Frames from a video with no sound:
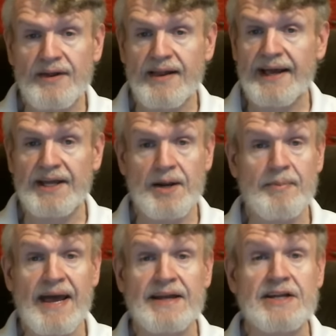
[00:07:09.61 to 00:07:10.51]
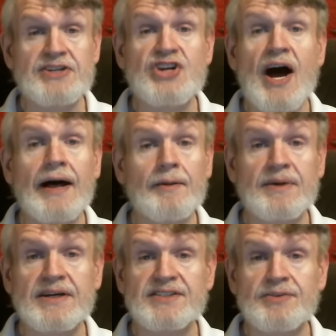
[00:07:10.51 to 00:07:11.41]
it like an abandoned child
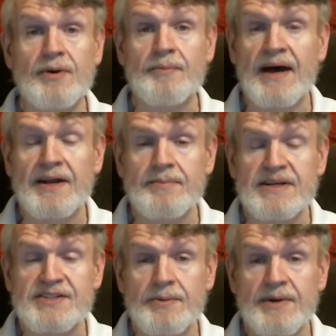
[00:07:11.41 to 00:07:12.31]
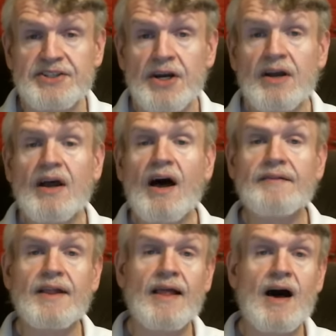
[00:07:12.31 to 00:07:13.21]
because it reminded me so much of
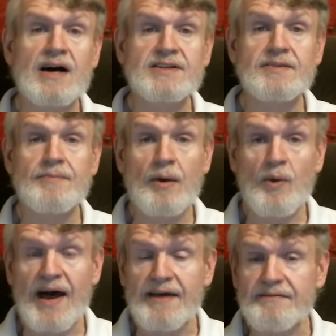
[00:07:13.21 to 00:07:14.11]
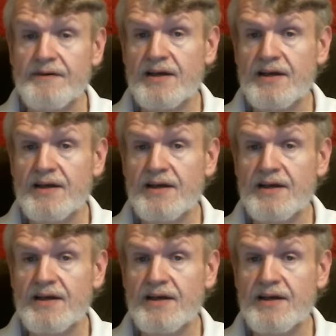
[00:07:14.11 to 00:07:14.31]
the loss of my wife.